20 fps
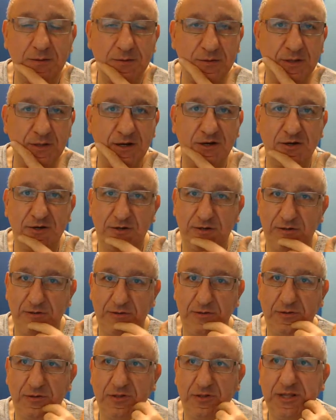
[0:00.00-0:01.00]
they
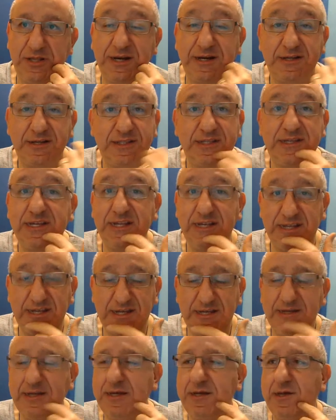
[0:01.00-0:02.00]
their
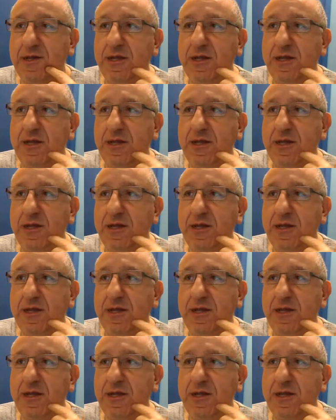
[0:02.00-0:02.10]
teething